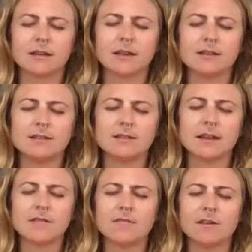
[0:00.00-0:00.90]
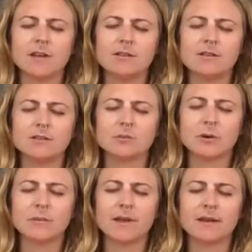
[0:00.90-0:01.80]
and safe for you to
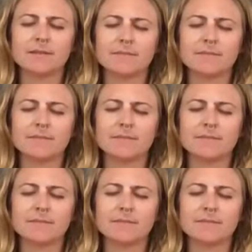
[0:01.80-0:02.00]
swim in.